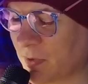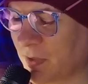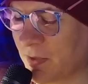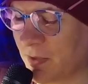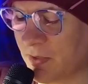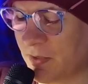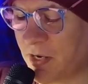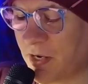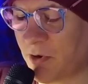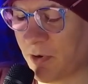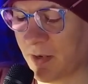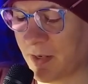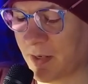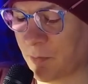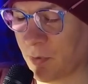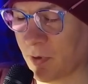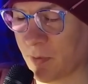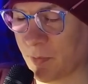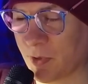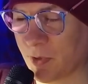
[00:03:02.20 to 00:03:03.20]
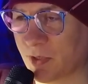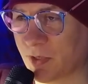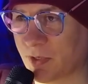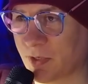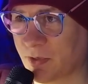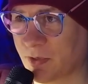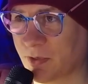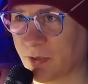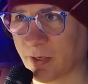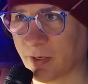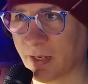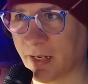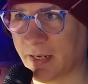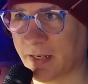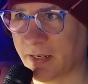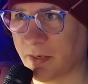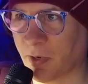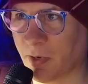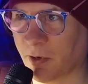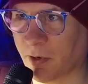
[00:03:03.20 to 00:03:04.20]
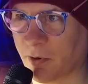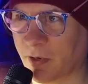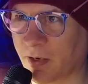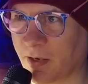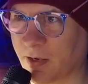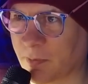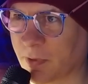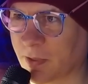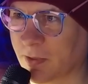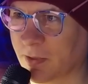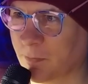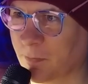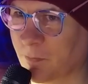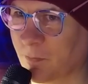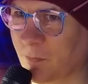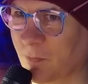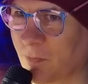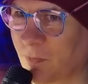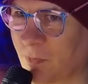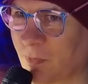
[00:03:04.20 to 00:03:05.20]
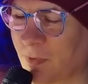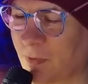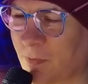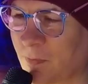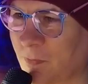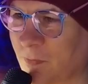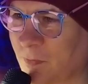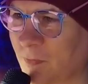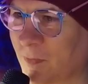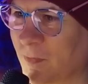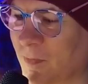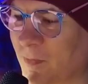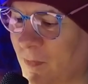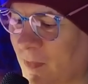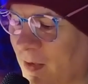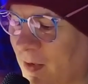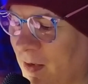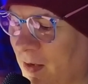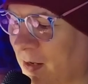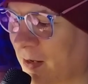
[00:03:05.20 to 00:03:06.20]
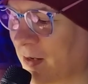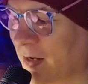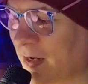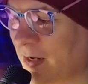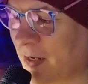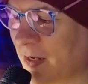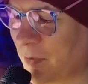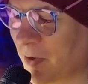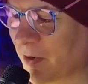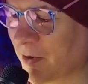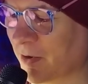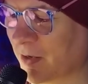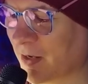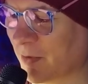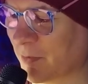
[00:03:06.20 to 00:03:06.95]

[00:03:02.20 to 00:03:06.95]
secretly promised to Lady Maruyama, and Lady Maruyama